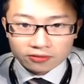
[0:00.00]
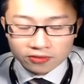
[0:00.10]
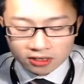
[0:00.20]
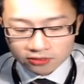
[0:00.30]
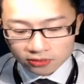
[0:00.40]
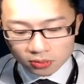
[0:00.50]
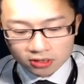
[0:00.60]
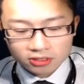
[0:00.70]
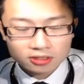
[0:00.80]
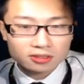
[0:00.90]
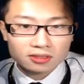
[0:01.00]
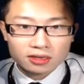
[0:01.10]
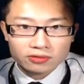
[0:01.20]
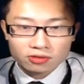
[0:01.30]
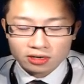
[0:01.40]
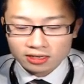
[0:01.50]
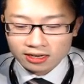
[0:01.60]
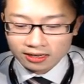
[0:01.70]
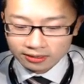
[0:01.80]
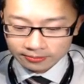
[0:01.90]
Thanks for watching and have a great day.